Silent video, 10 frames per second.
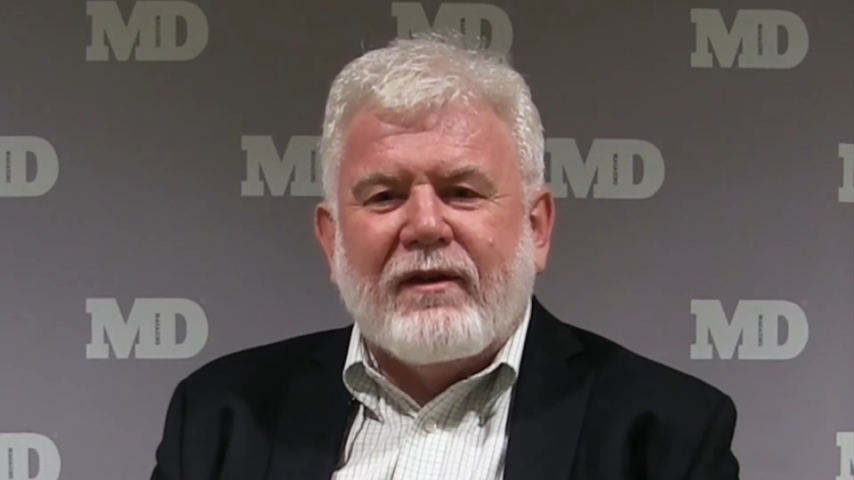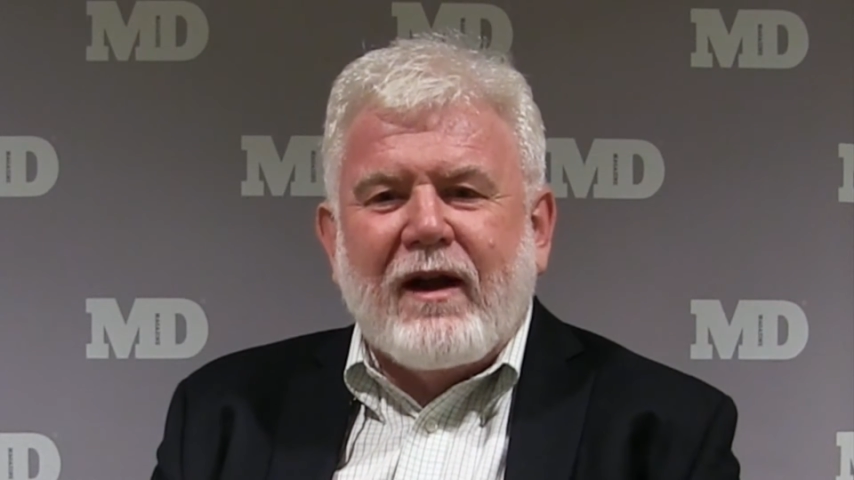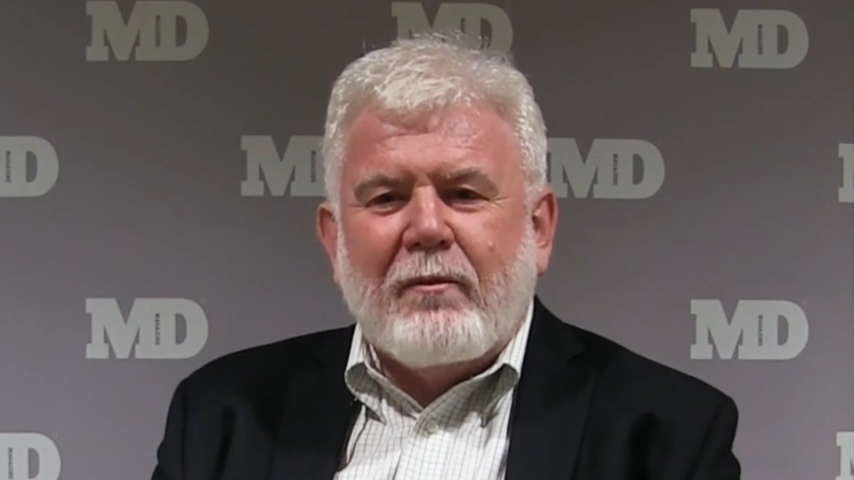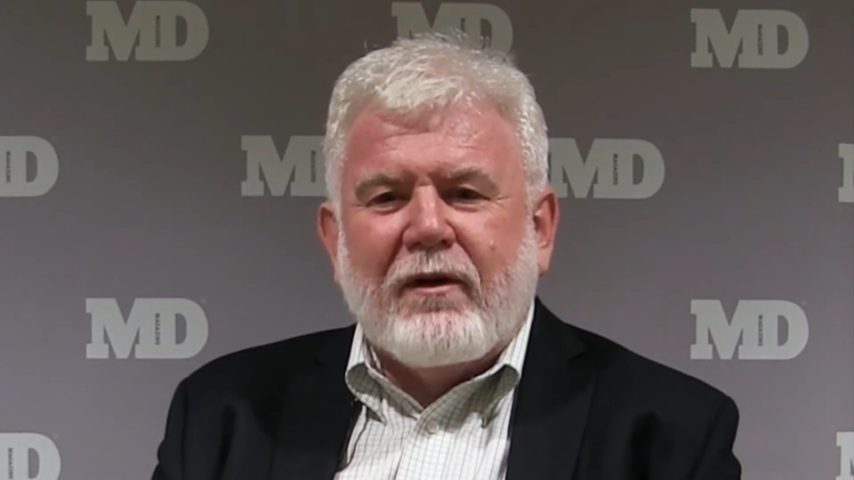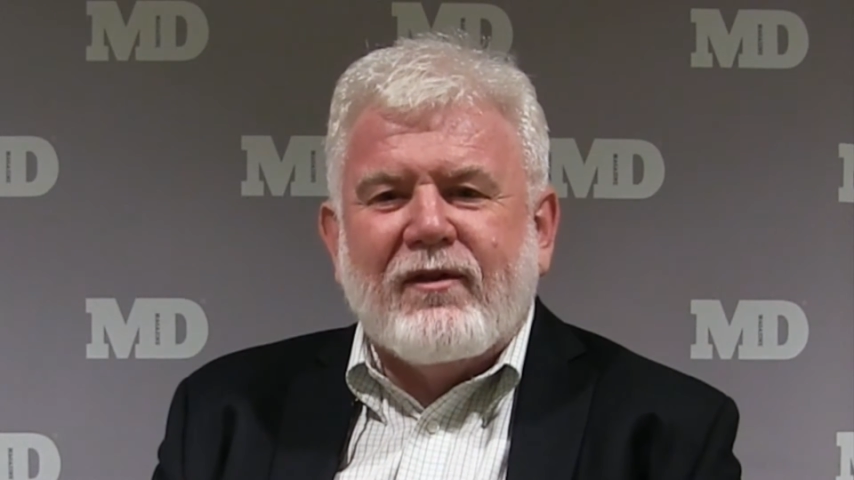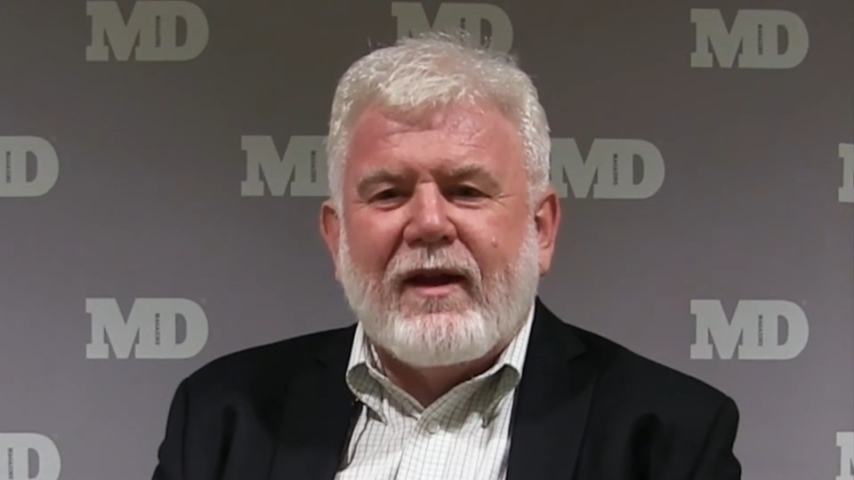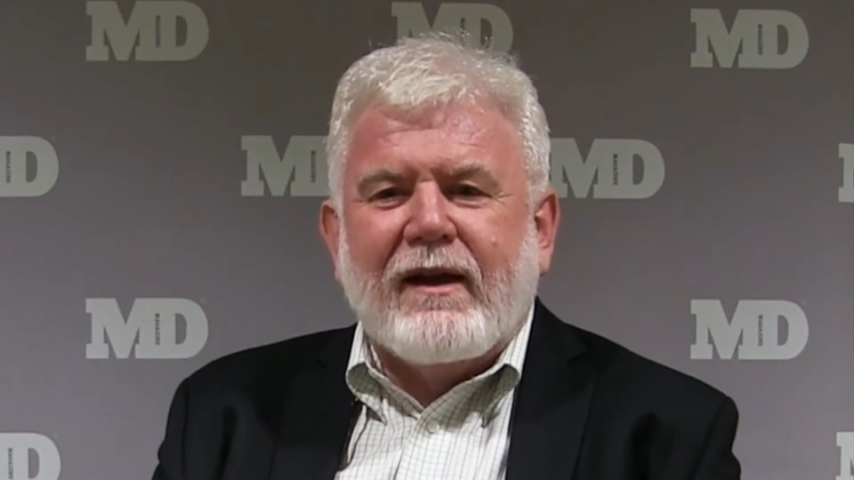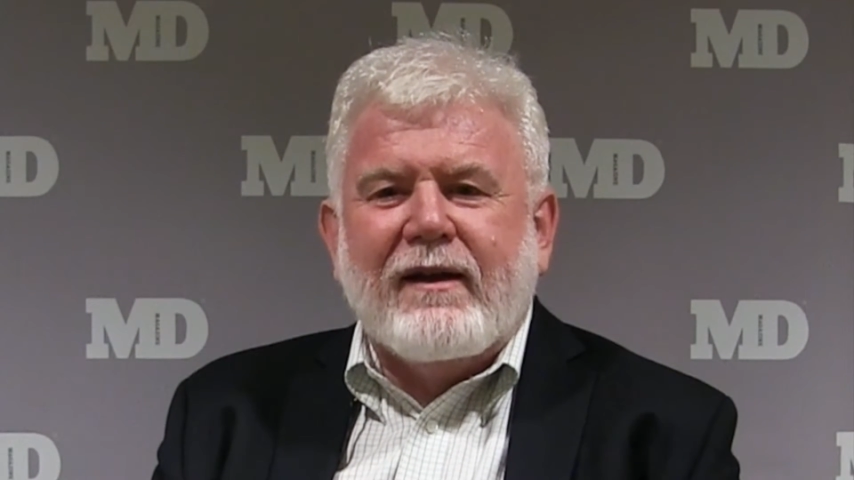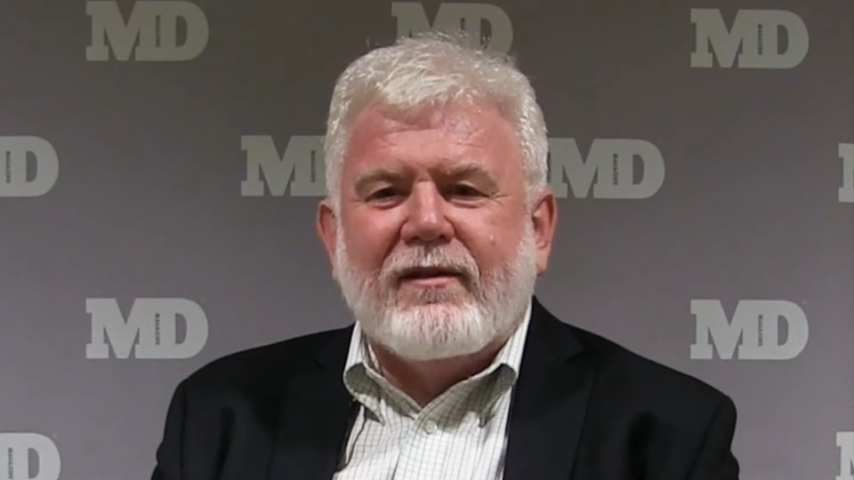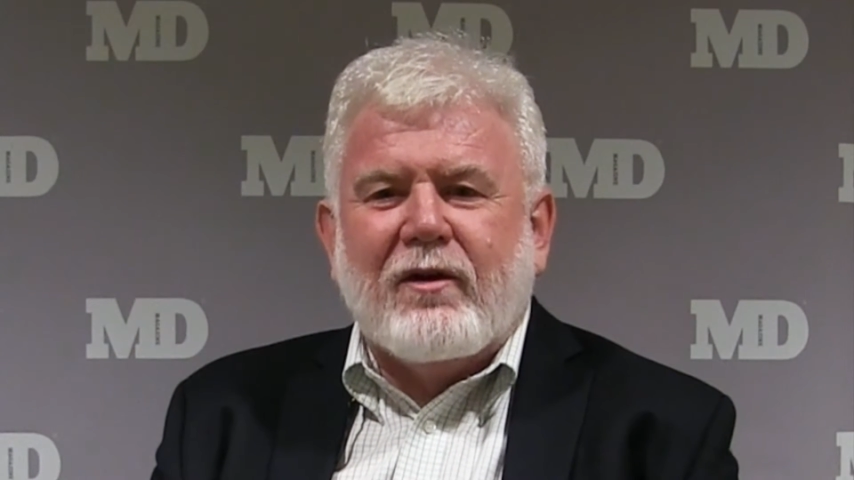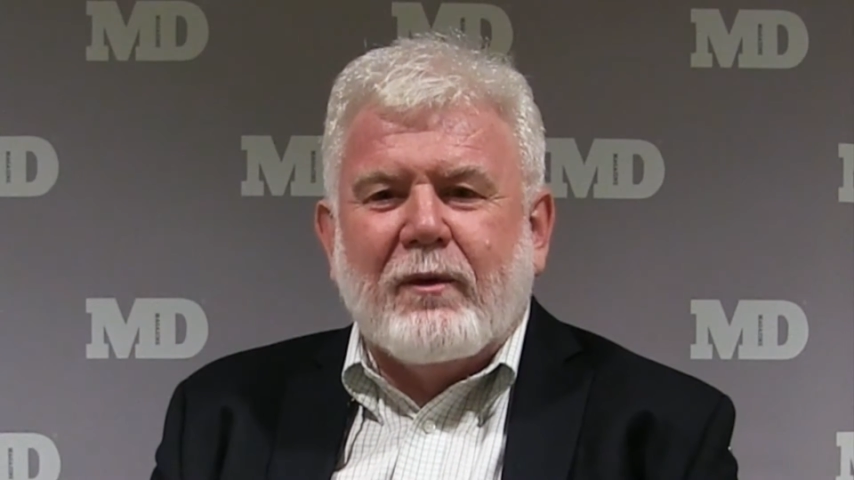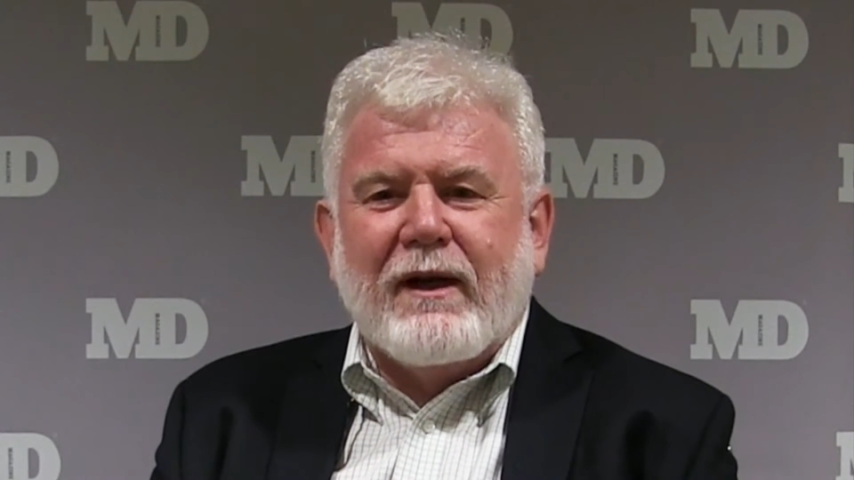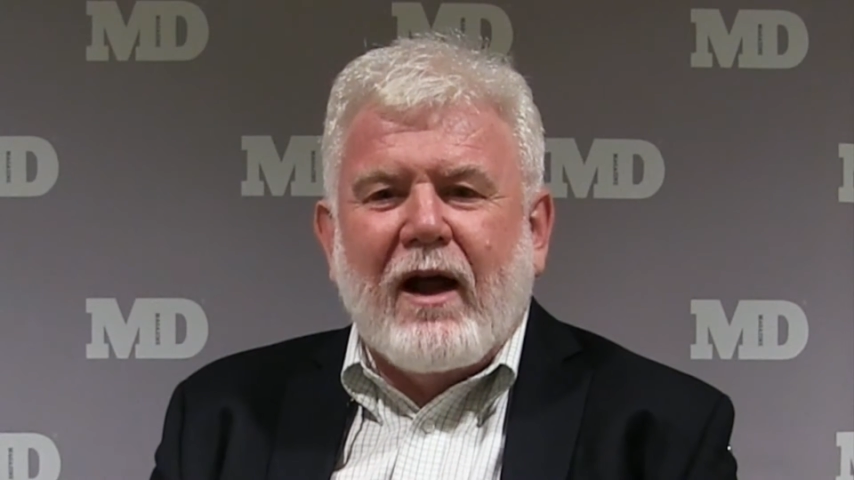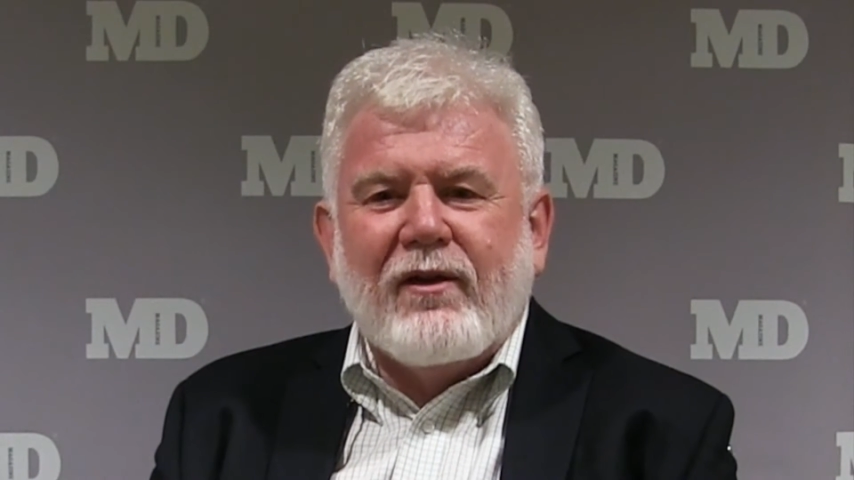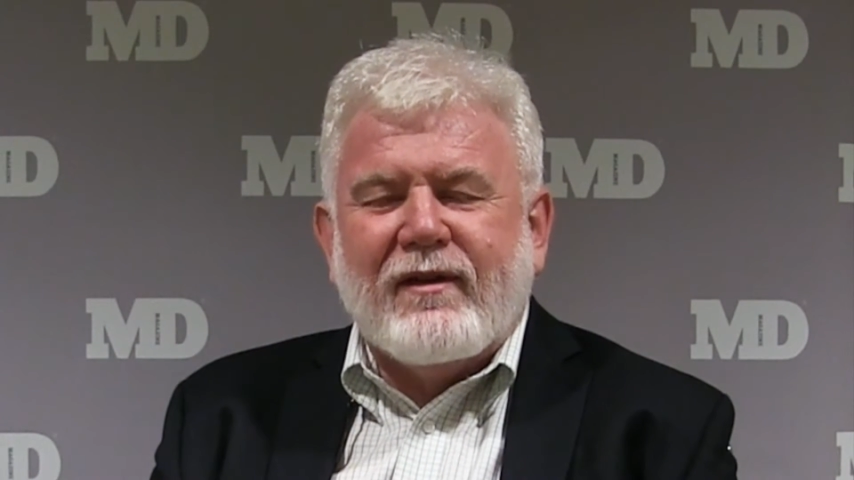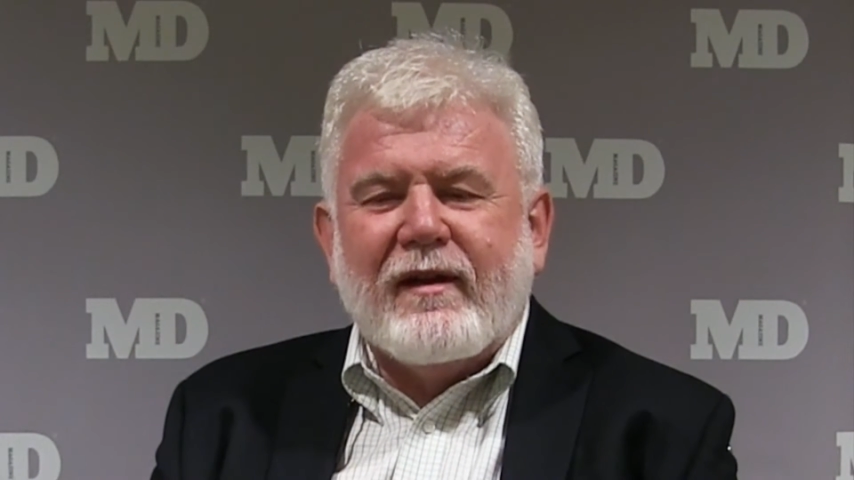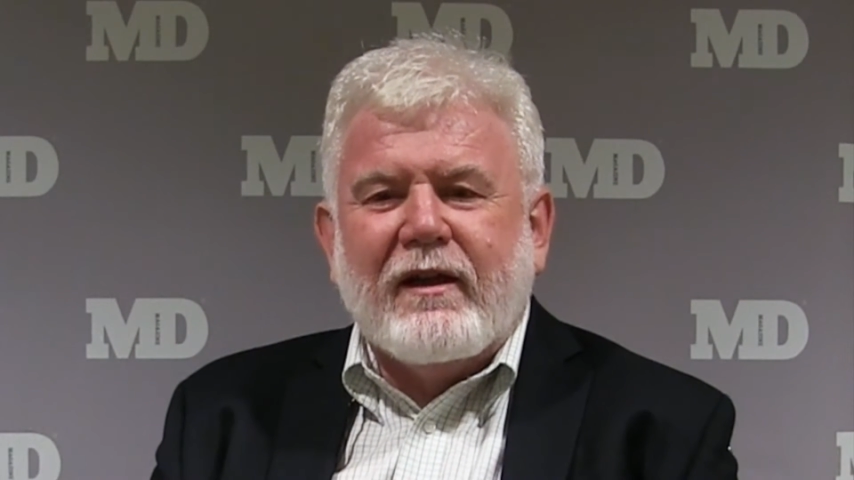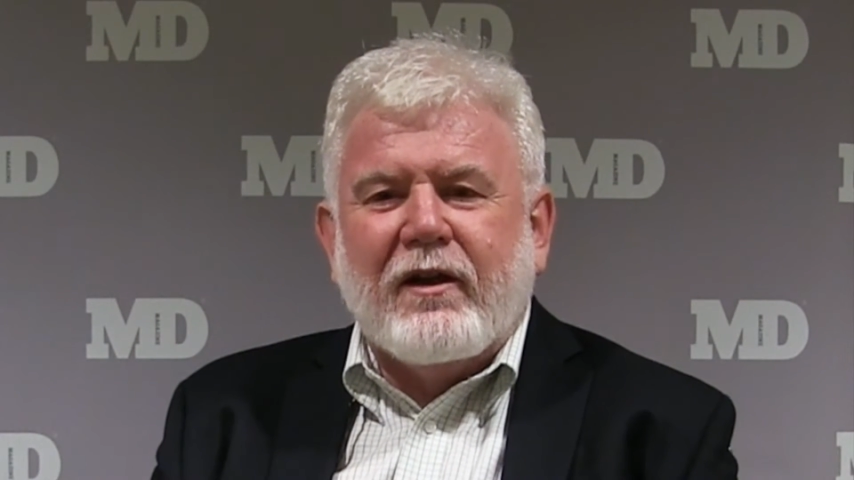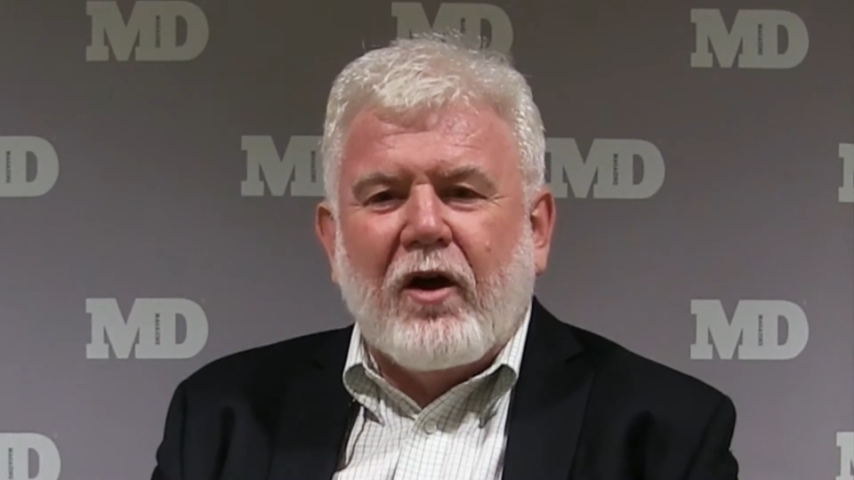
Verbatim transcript: of a number of studies that we're now seeing